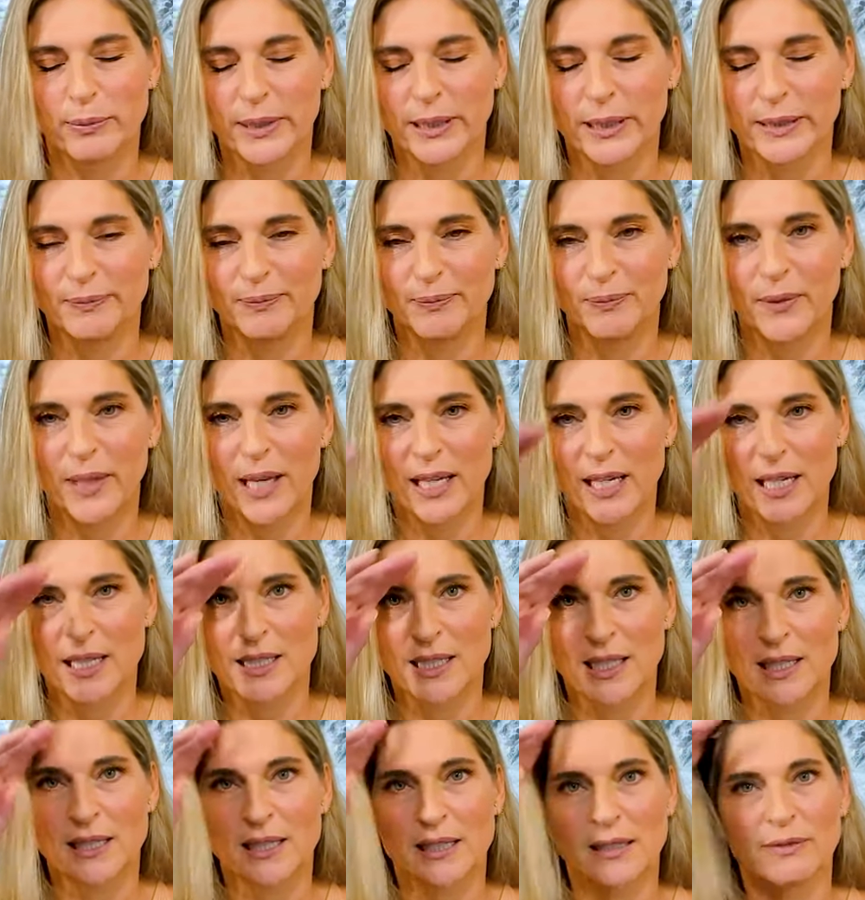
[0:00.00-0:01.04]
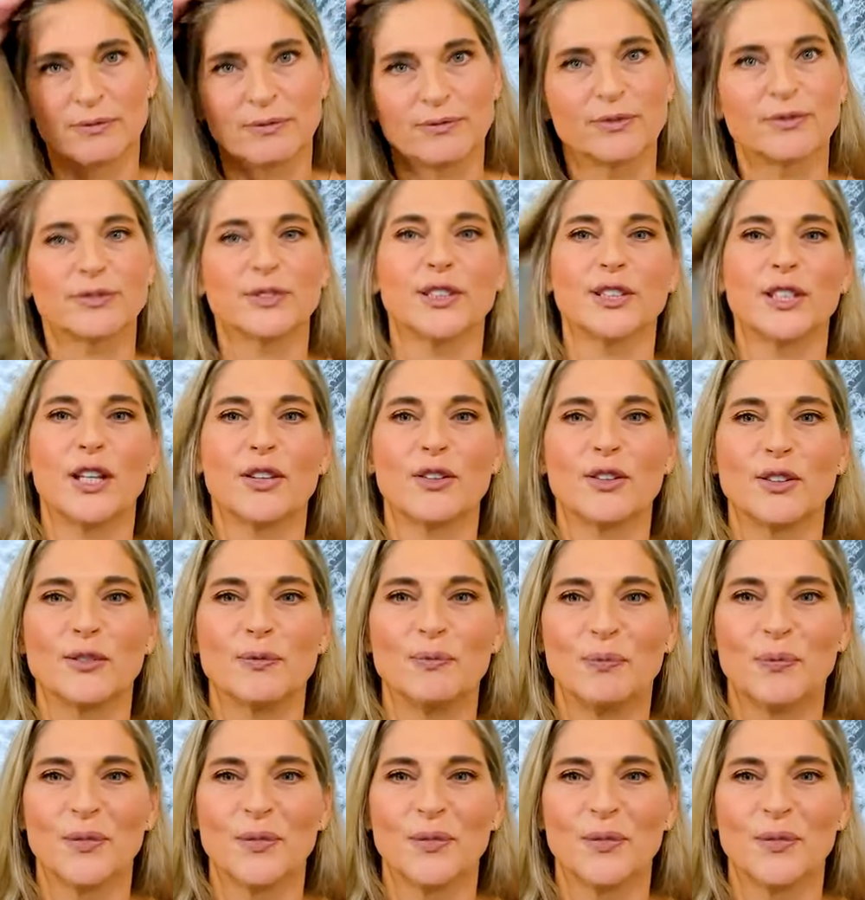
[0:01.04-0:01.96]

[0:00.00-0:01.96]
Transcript: but i guess that's a for another